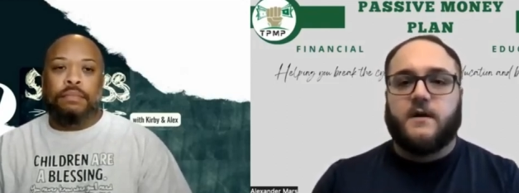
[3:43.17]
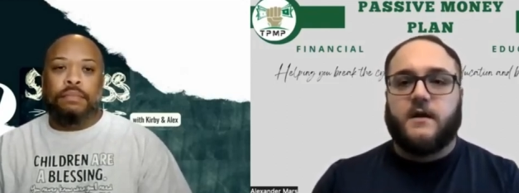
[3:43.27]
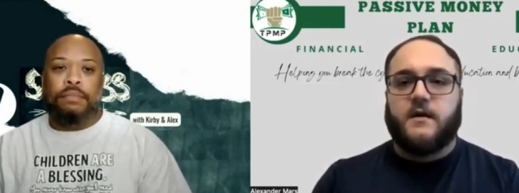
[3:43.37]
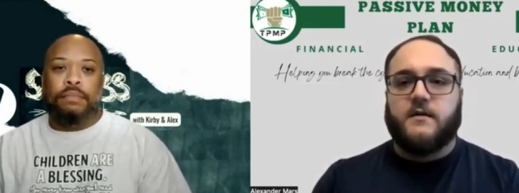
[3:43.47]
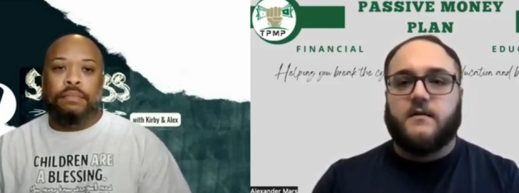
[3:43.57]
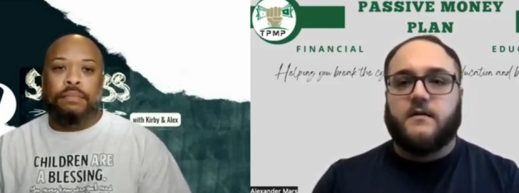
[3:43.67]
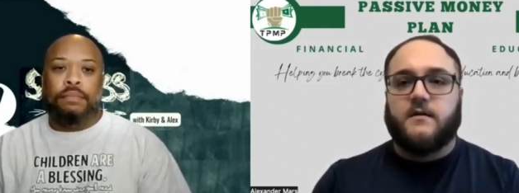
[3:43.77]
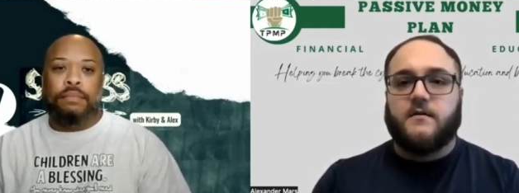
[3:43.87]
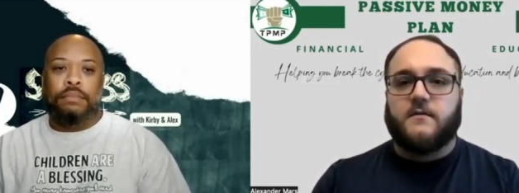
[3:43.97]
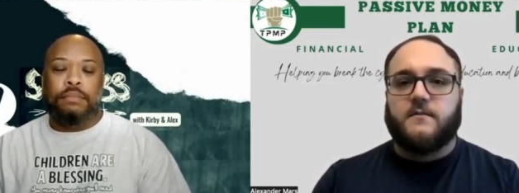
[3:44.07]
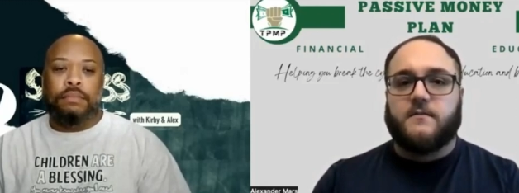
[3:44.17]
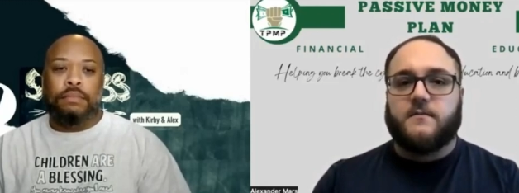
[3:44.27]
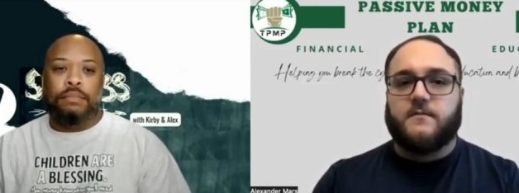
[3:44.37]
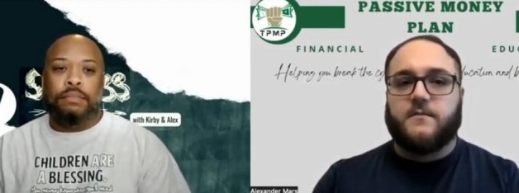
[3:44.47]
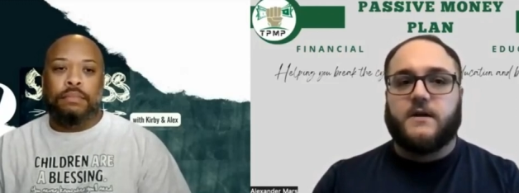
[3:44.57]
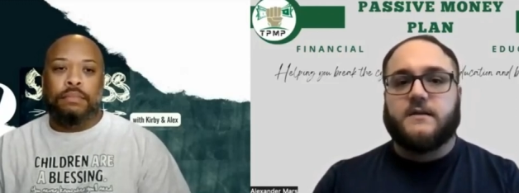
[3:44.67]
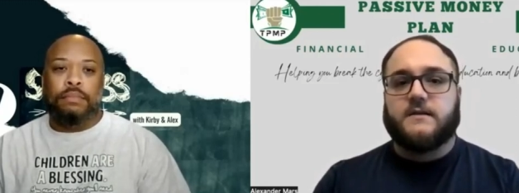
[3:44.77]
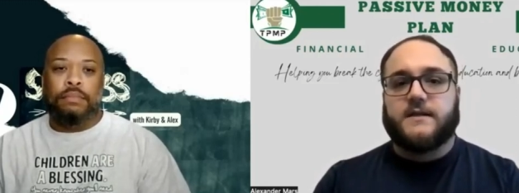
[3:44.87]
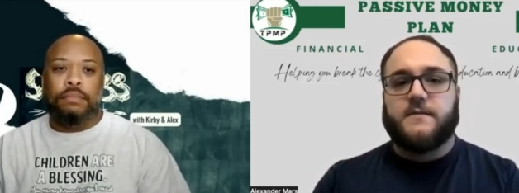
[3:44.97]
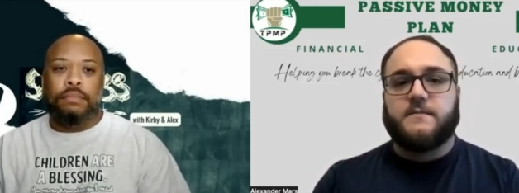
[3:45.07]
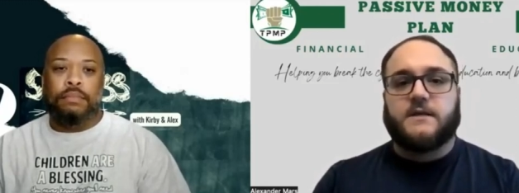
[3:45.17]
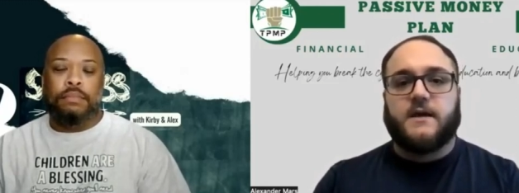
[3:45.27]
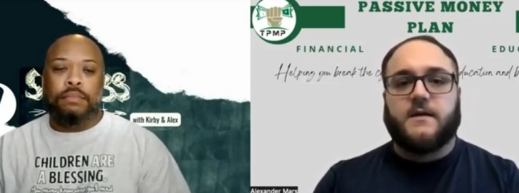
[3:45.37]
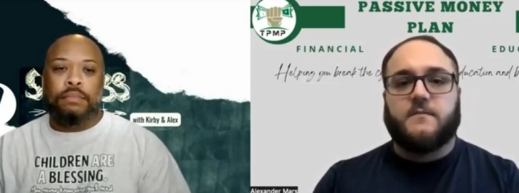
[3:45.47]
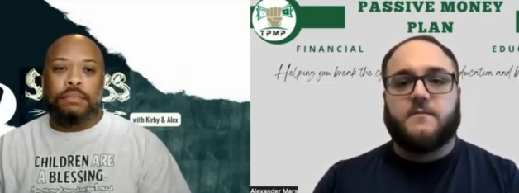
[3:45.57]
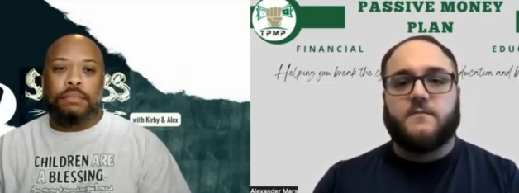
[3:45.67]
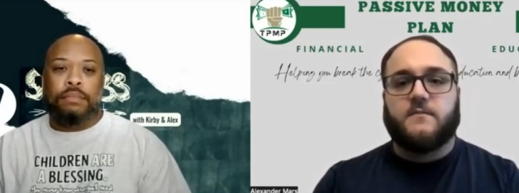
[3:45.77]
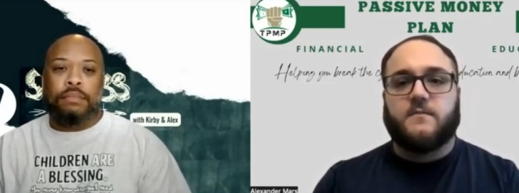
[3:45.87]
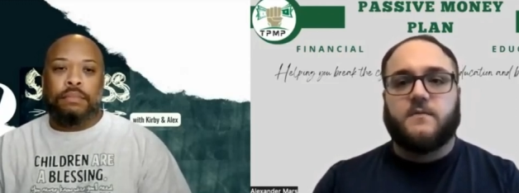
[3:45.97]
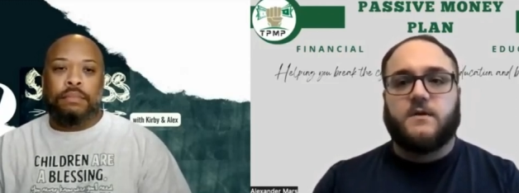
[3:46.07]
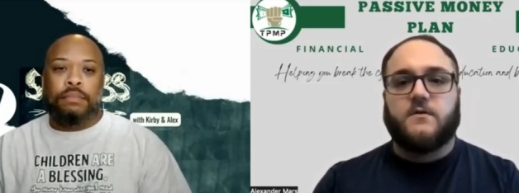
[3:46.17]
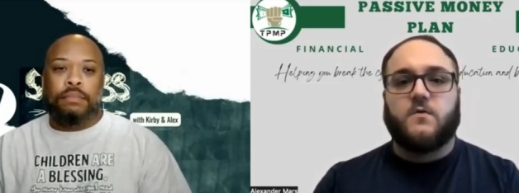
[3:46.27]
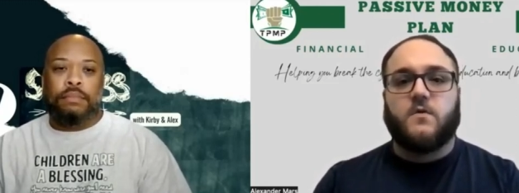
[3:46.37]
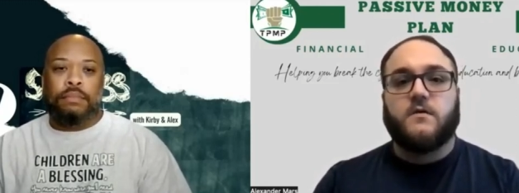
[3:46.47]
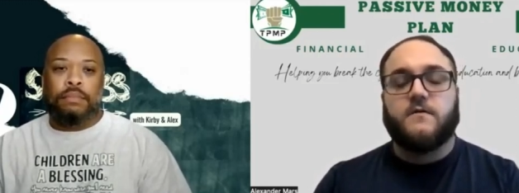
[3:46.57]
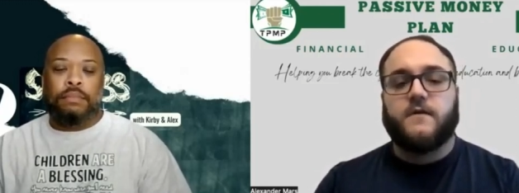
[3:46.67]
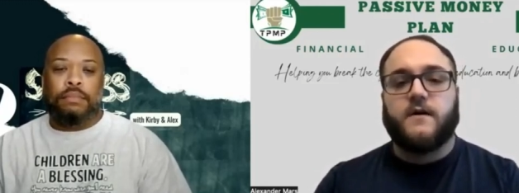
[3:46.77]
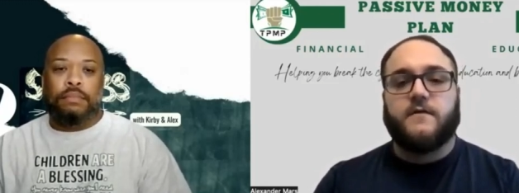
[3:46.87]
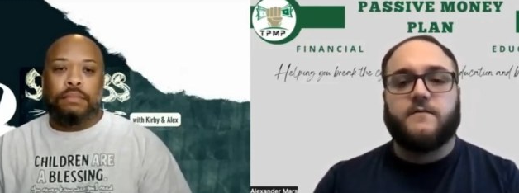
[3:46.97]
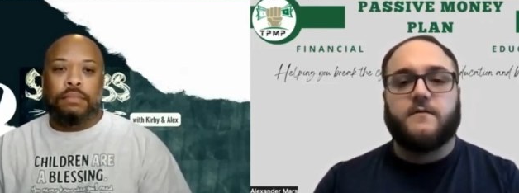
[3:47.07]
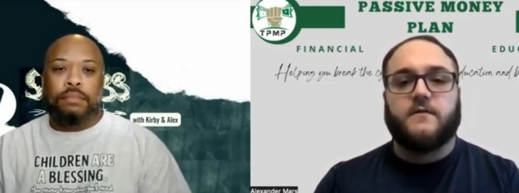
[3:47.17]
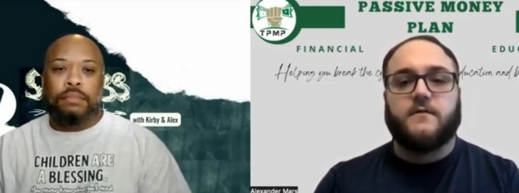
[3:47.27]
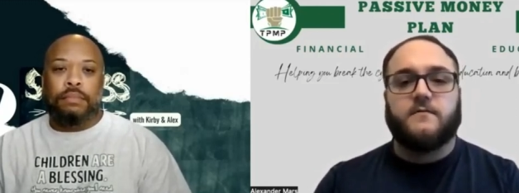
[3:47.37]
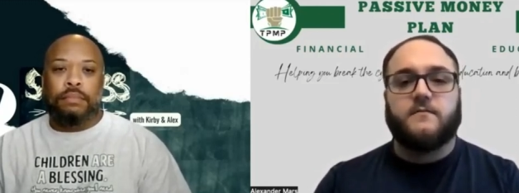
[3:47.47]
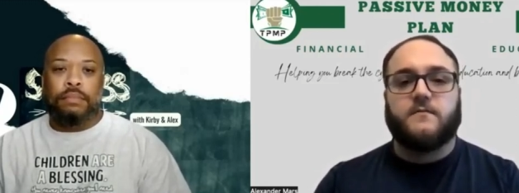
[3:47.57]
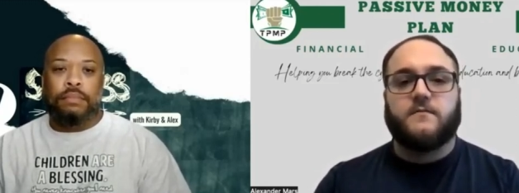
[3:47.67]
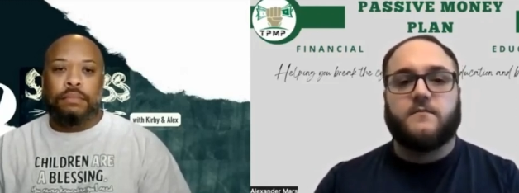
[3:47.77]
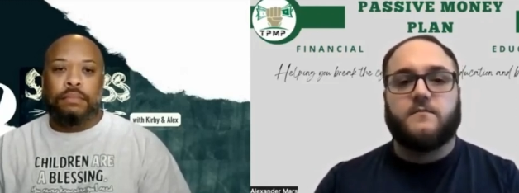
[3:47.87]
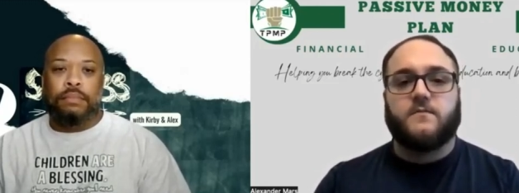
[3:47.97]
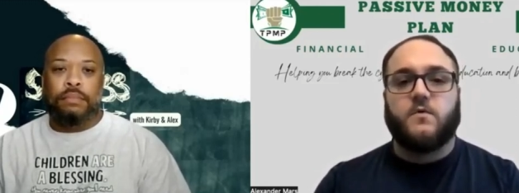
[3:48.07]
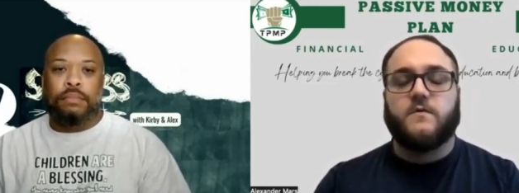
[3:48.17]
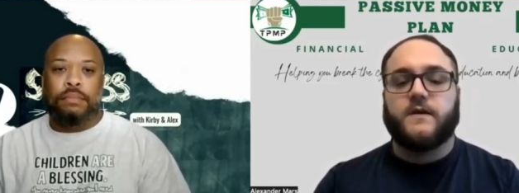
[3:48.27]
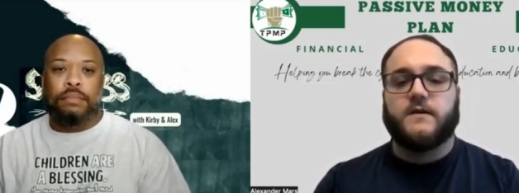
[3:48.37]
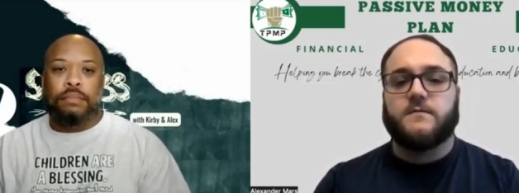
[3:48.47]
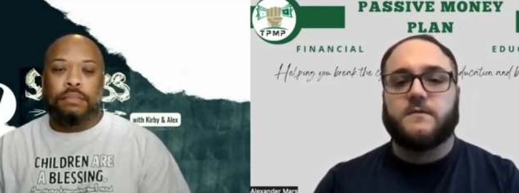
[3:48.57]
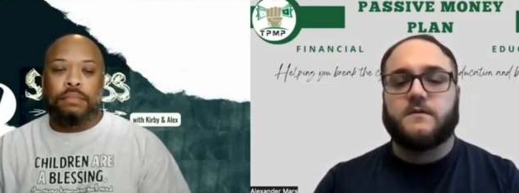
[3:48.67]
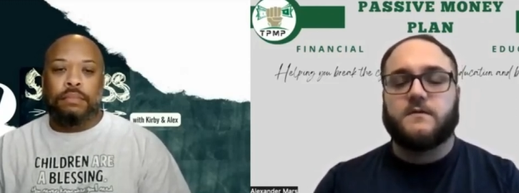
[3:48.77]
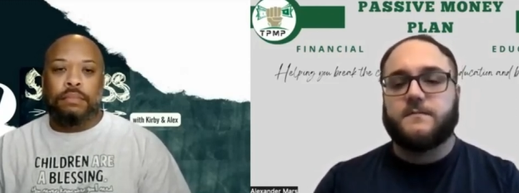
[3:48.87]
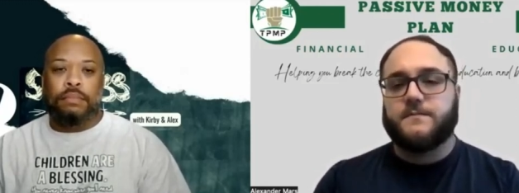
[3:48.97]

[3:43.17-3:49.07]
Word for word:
Speaker 1: at the same time, you know, qualify for more investments.